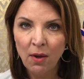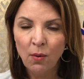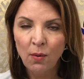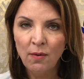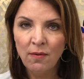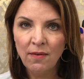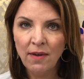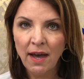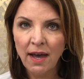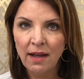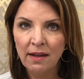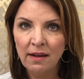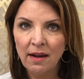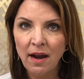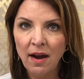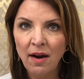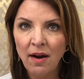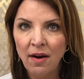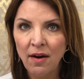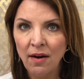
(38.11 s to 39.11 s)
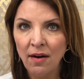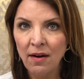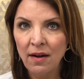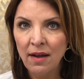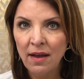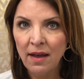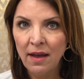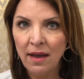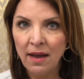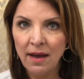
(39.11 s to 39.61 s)
We've got our
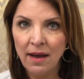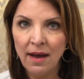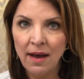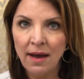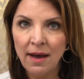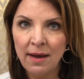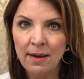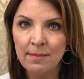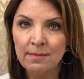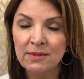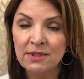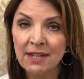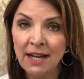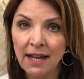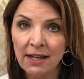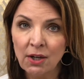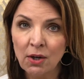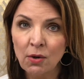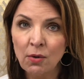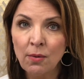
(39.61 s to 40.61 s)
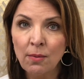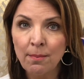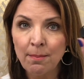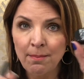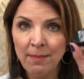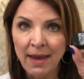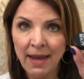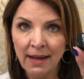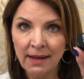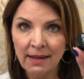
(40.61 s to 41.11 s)
um, shadow
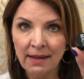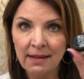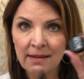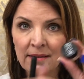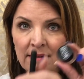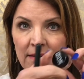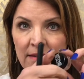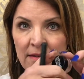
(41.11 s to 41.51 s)
magnet